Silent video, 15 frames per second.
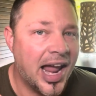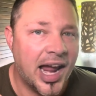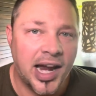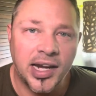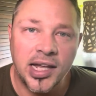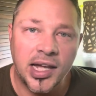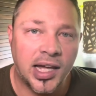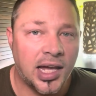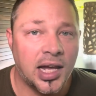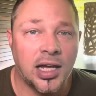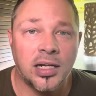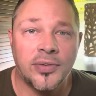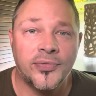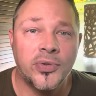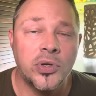Any
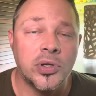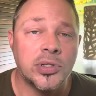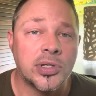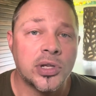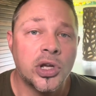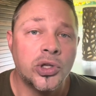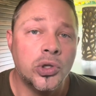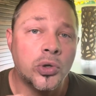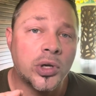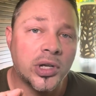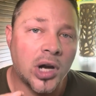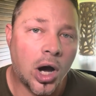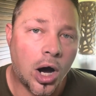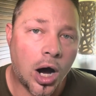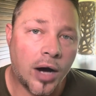canned foods you
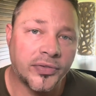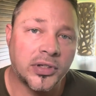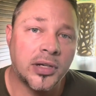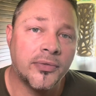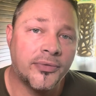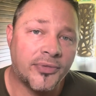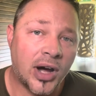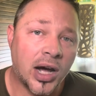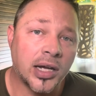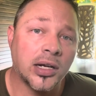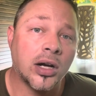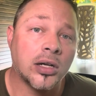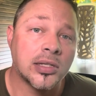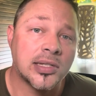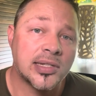can often find
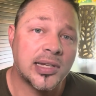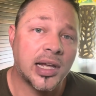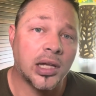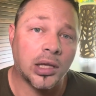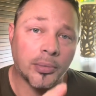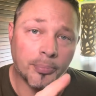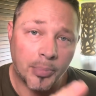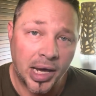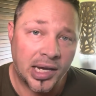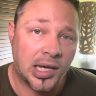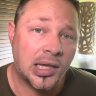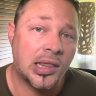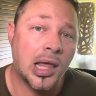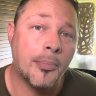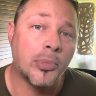on sale,
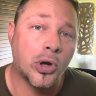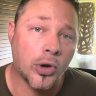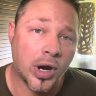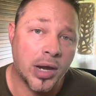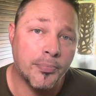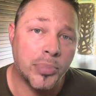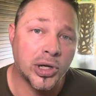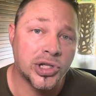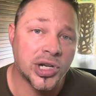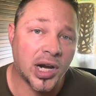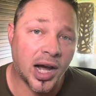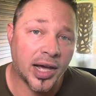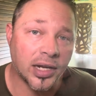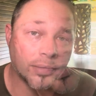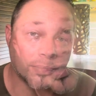making them great budget
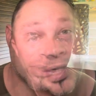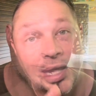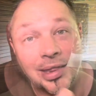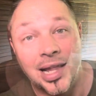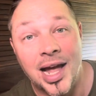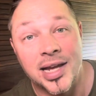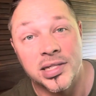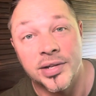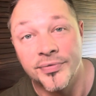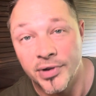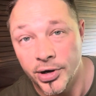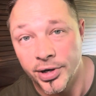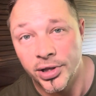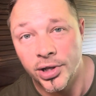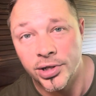items that last a
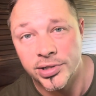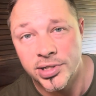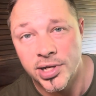very long